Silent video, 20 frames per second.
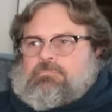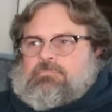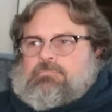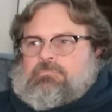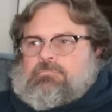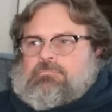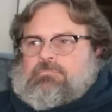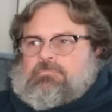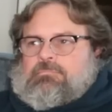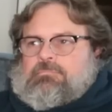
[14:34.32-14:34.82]

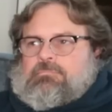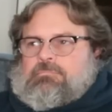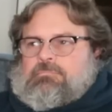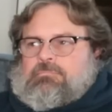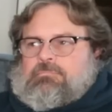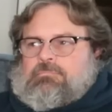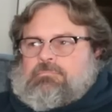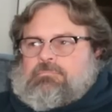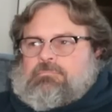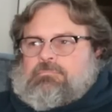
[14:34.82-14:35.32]

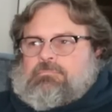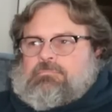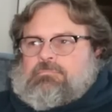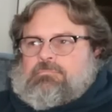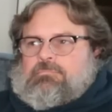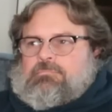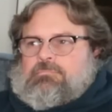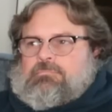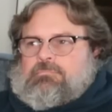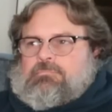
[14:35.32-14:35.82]

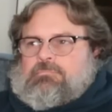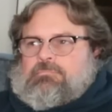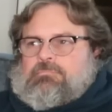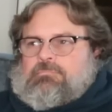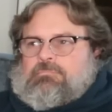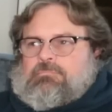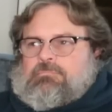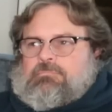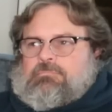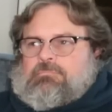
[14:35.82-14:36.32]

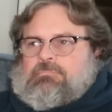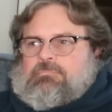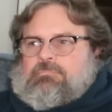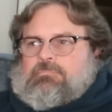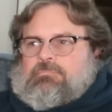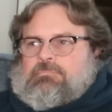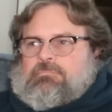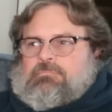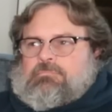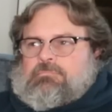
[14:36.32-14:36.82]

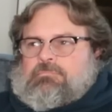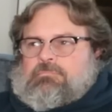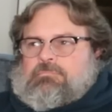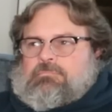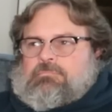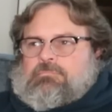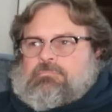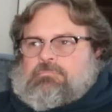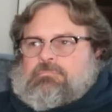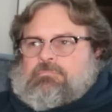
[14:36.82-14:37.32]

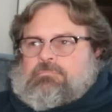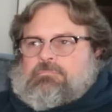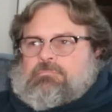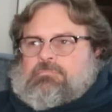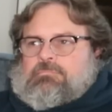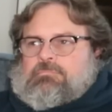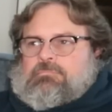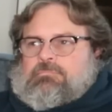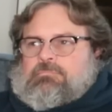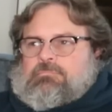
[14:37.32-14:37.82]

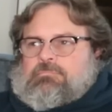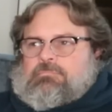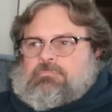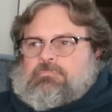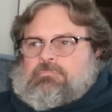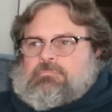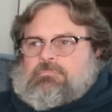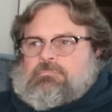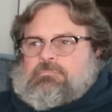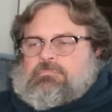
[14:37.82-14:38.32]

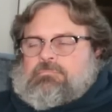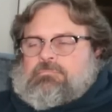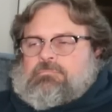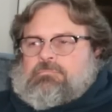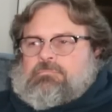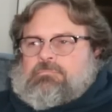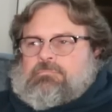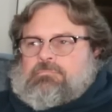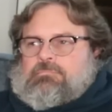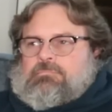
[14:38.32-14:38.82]

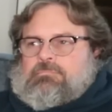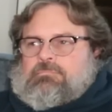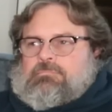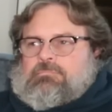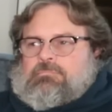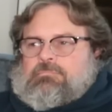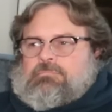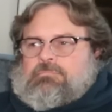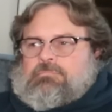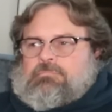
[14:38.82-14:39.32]

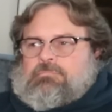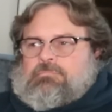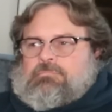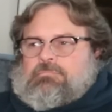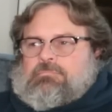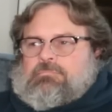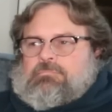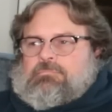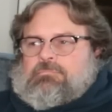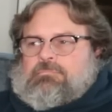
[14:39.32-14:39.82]

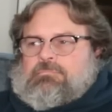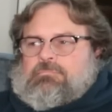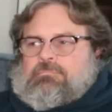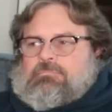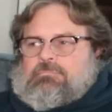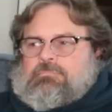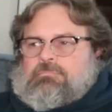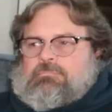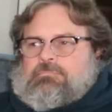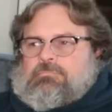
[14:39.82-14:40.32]

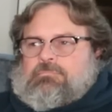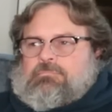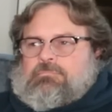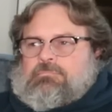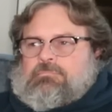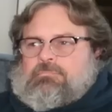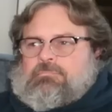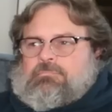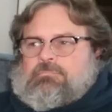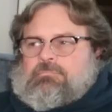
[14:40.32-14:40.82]

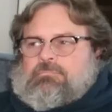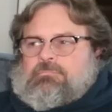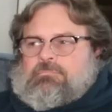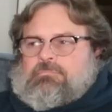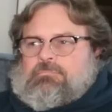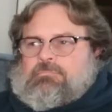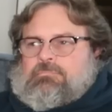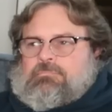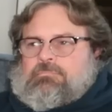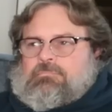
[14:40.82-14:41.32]

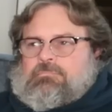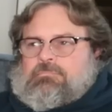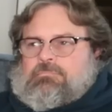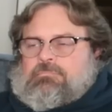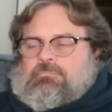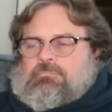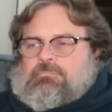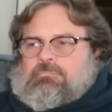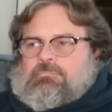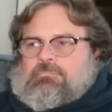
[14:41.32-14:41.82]

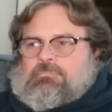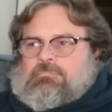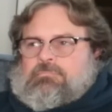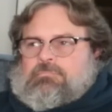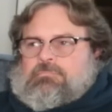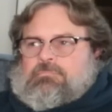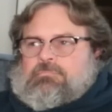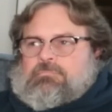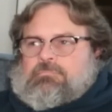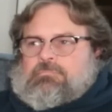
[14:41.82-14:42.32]
[no speech]